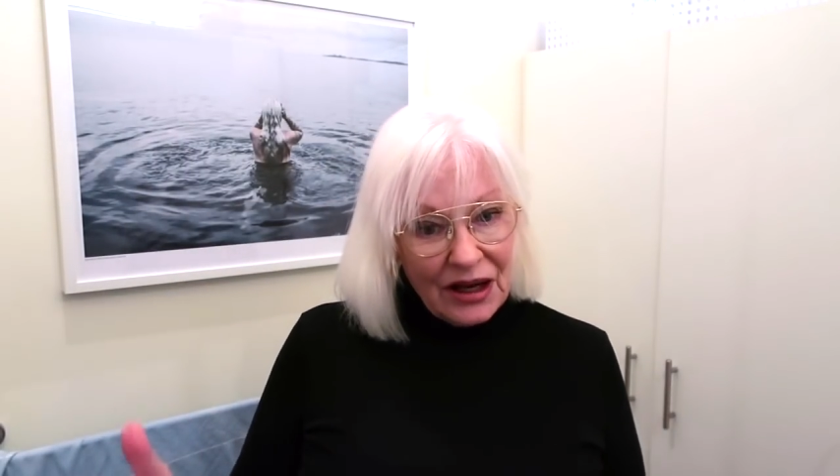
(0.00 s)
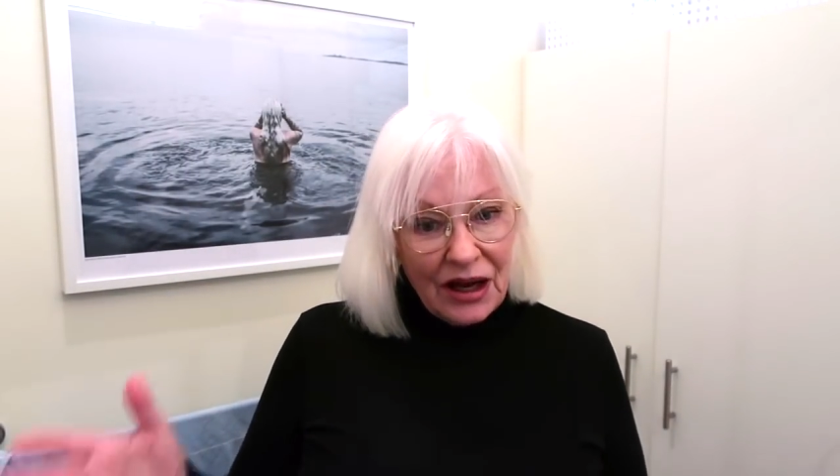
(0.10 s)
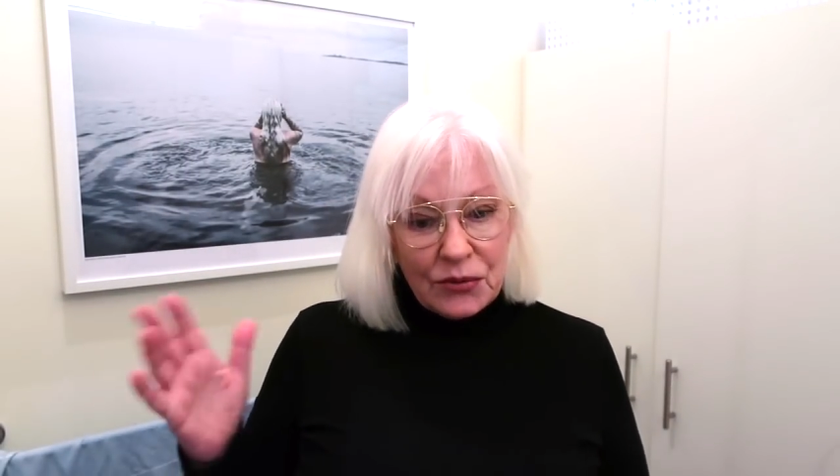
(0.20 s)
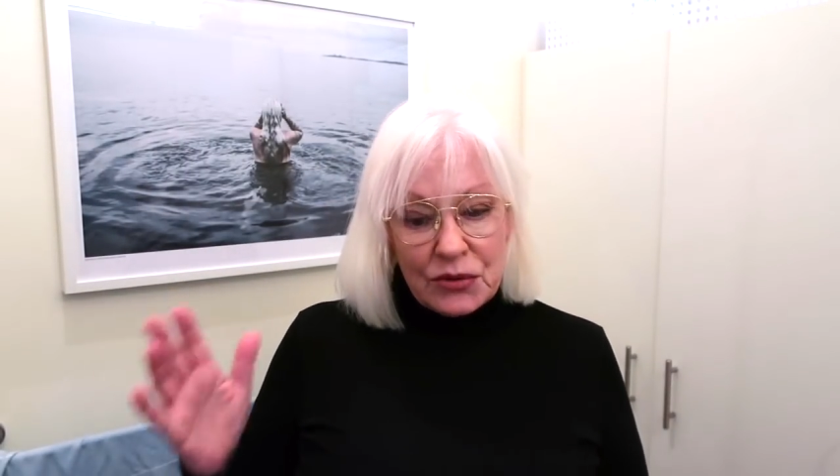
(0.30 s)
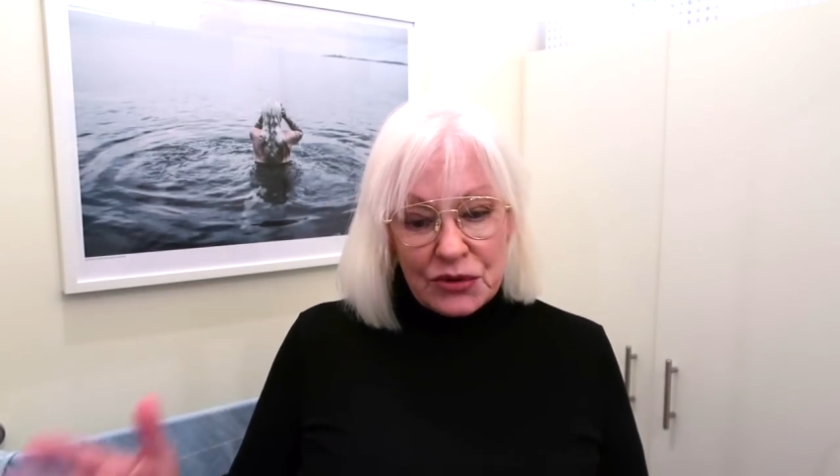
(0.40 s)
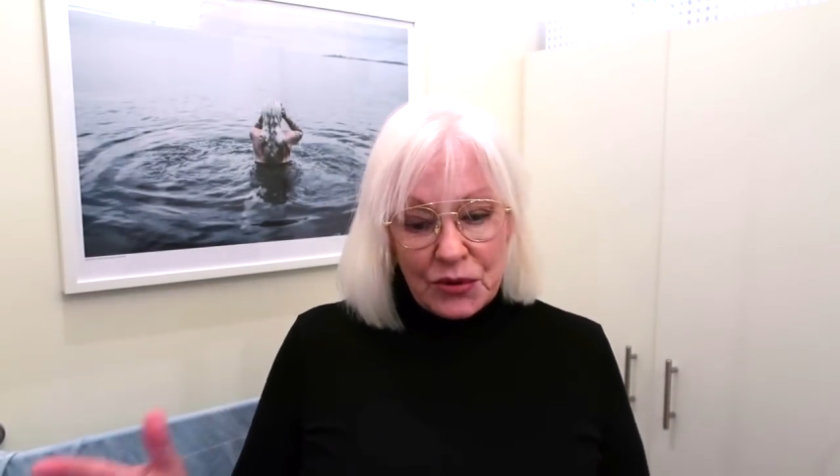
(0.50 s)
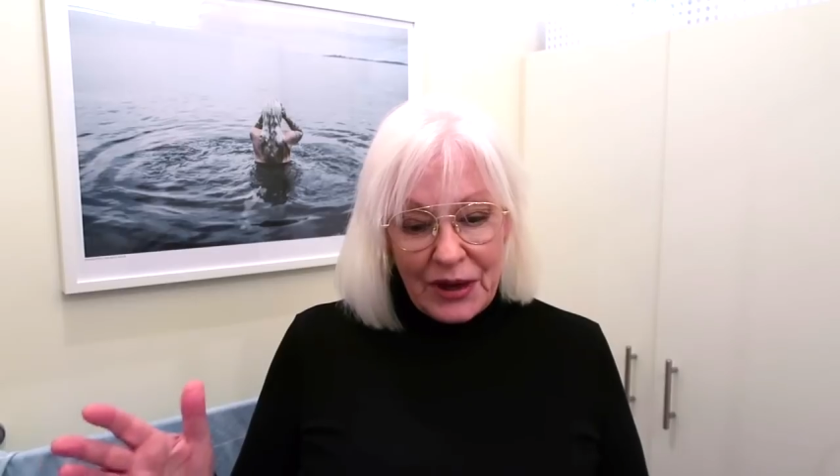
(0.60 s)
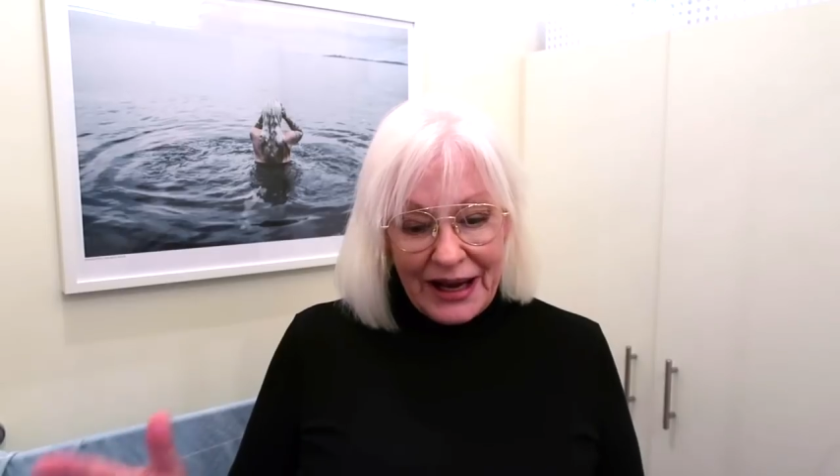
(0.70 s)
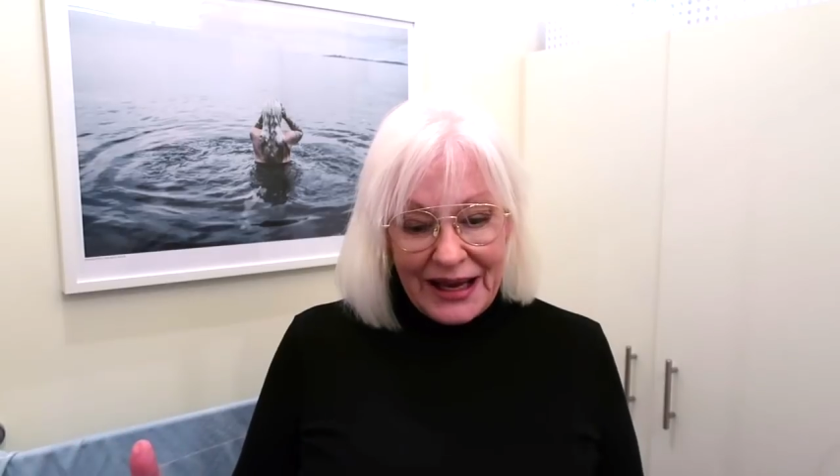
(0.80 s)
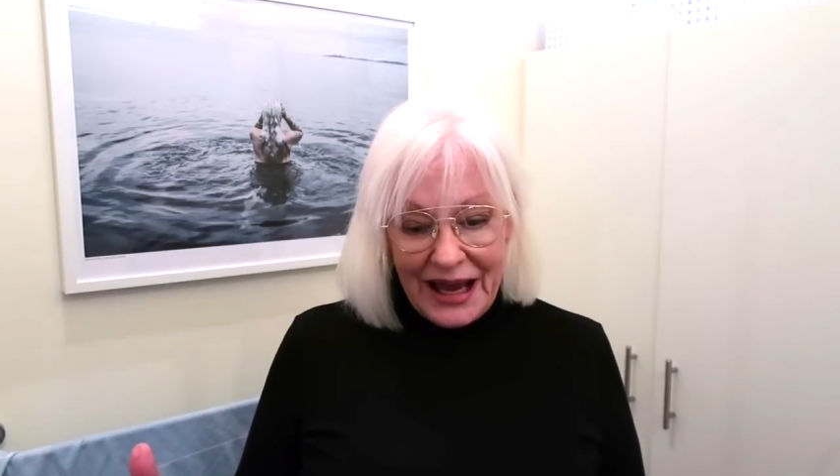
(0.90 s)
I will do
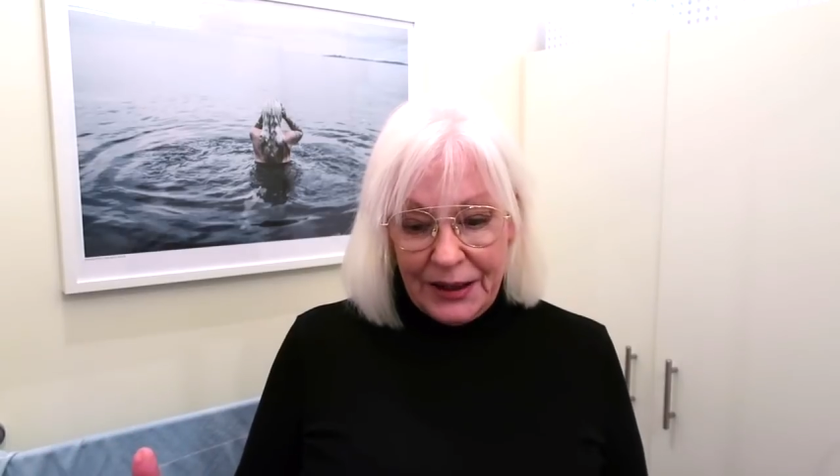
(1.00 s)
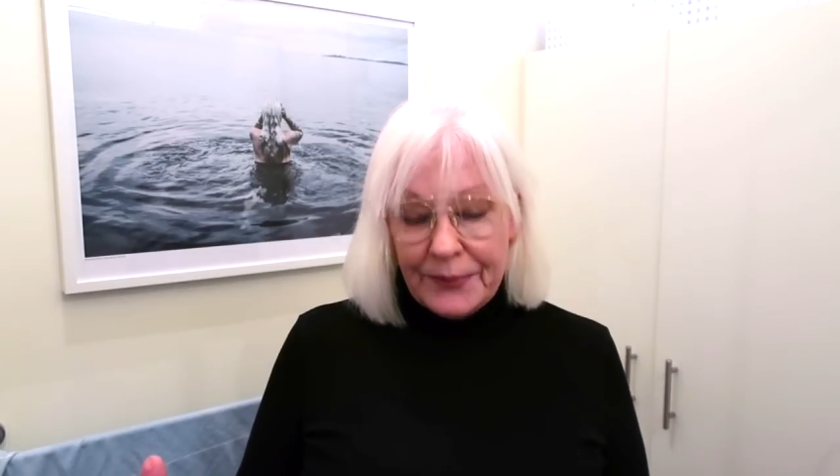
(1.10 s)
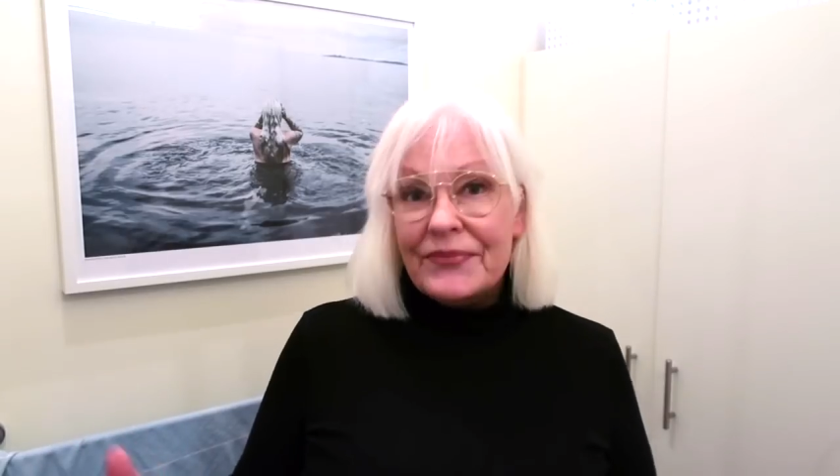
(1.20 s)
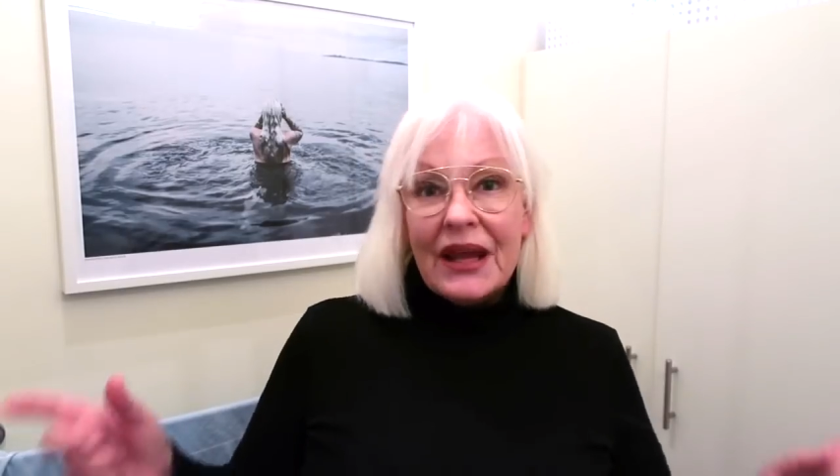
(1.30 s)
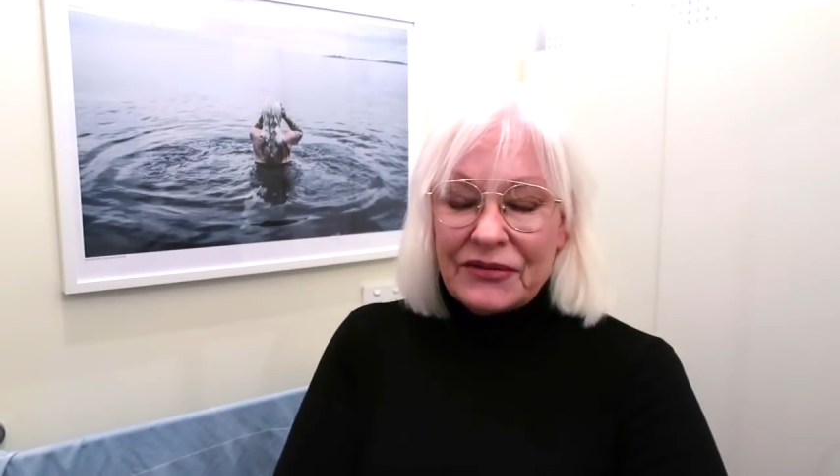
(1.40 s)
what I can.